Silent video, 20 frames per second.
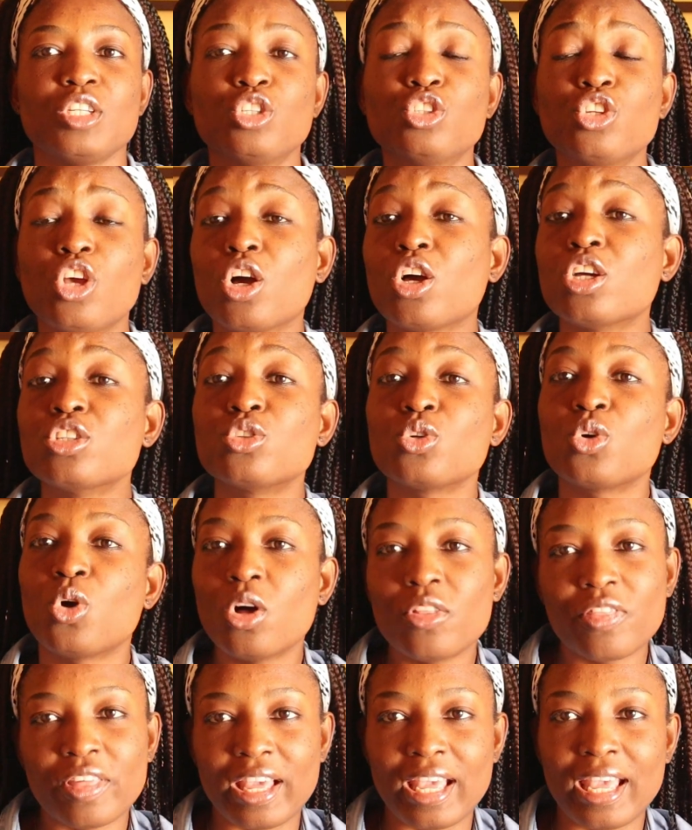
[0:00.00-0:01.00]
so you're going to
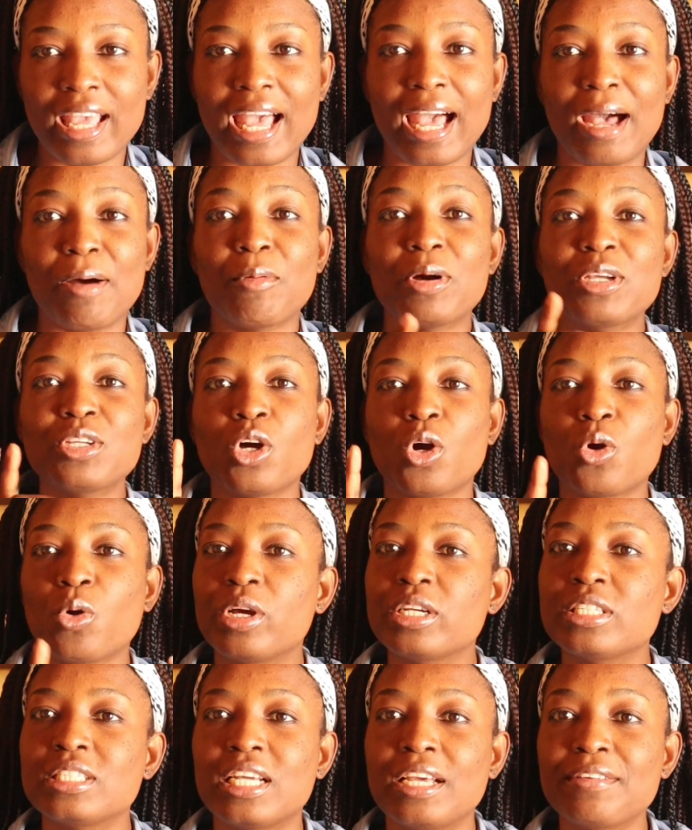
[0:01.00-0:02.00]
go there, and when you're
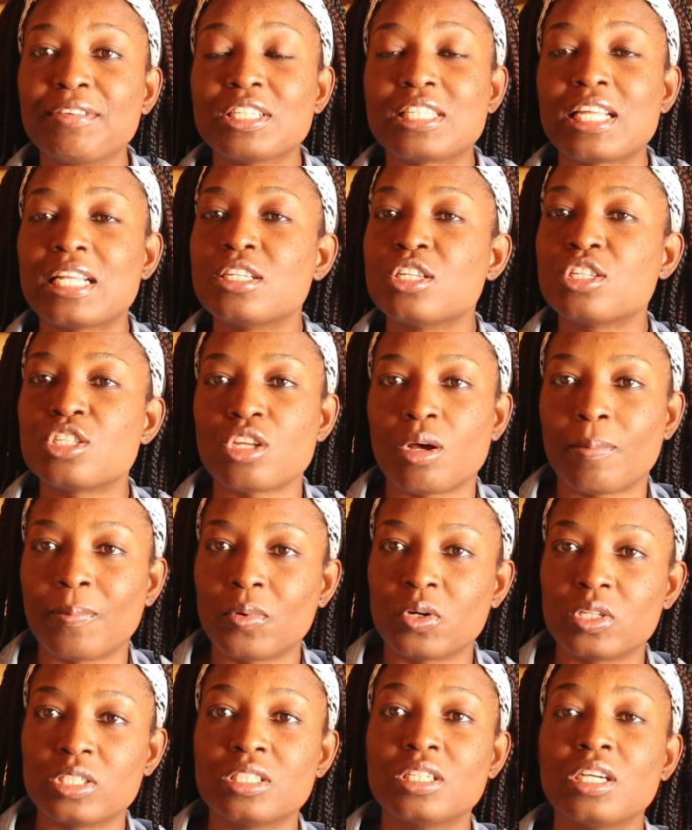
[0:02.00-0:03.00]
going there, if you're sending
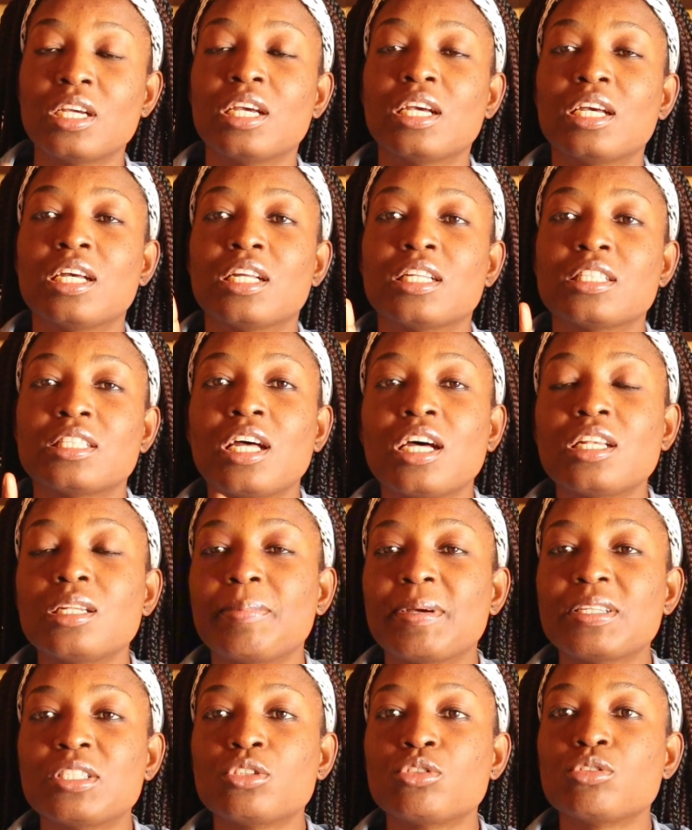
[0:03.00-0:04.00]
someone, tell
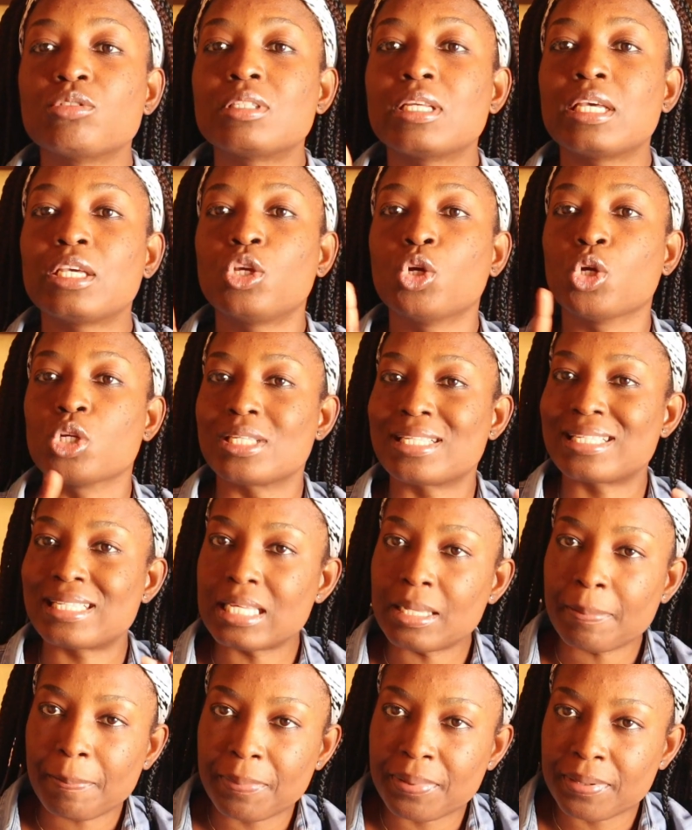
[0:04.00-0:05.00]
the person to take your
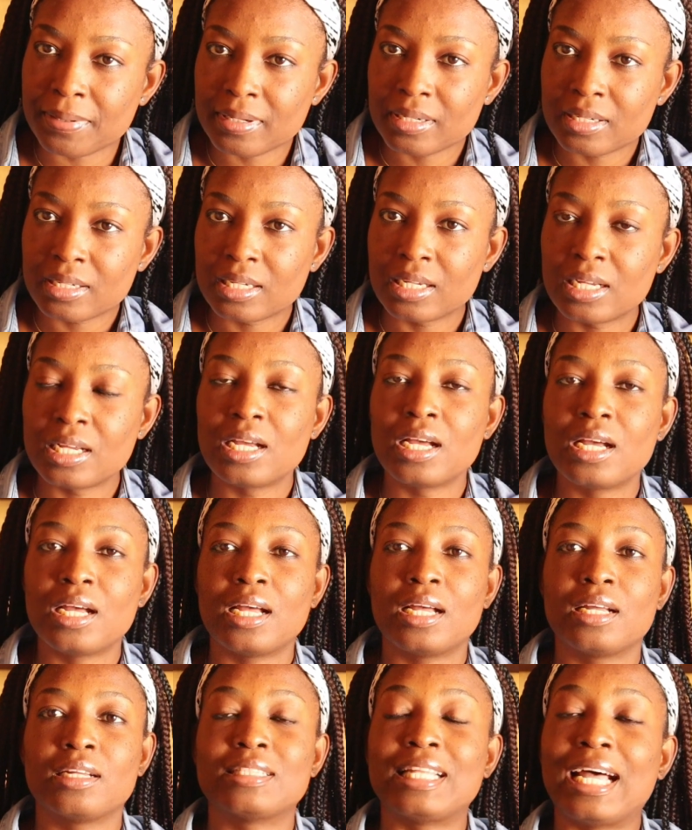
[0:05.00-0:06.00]
SIP,
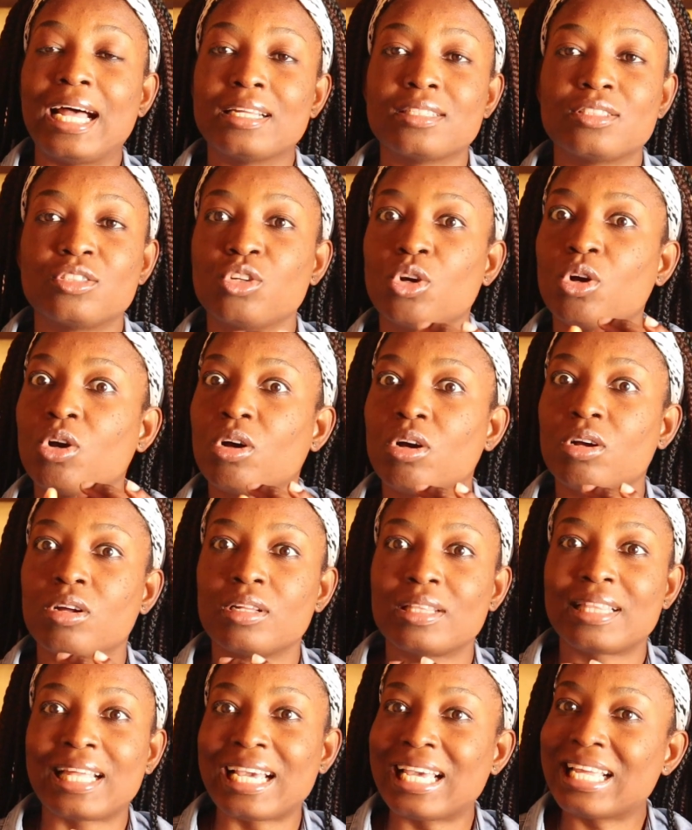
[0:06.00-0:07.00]
that's
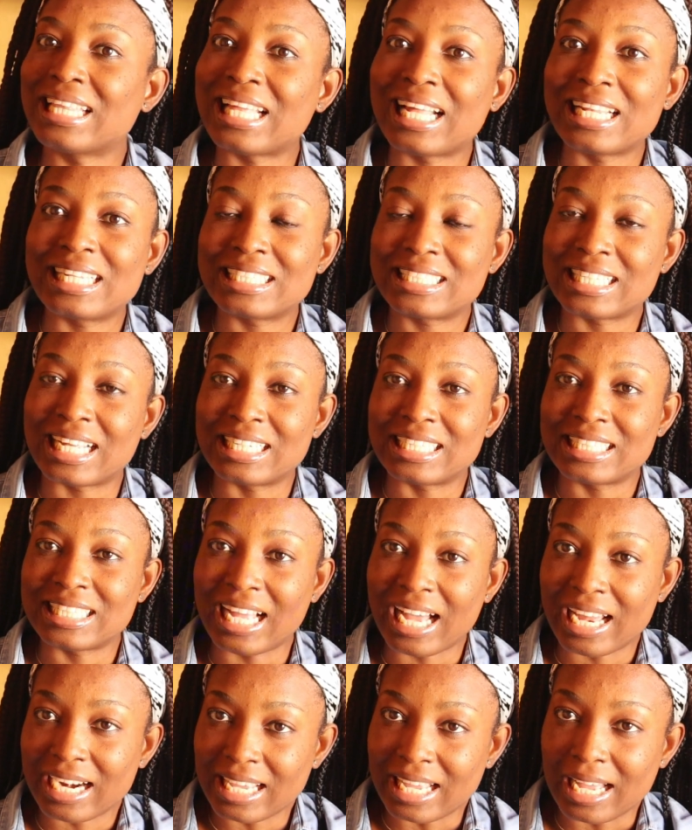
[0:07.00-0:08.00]
your tarjeta de
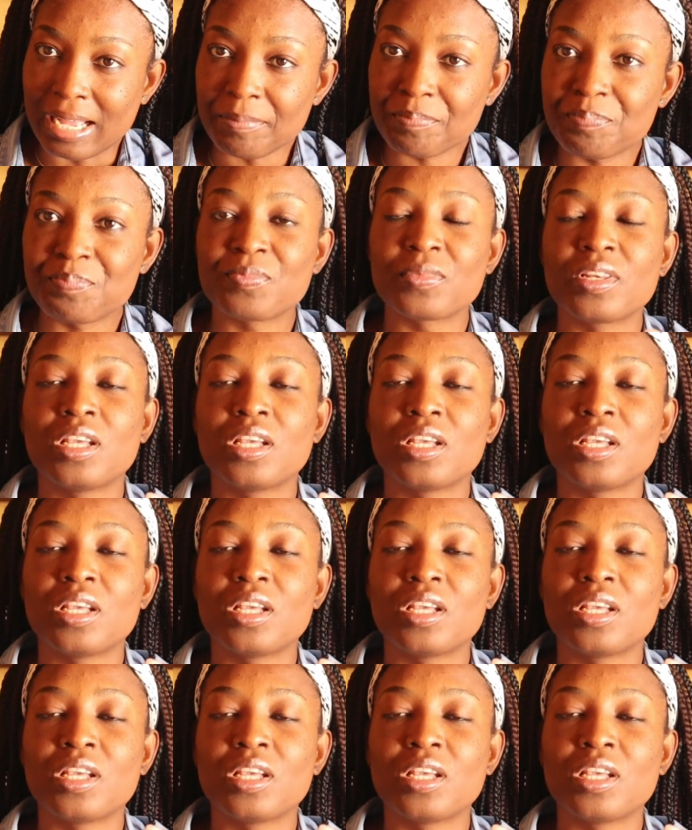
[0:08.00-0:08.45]
sanitaria.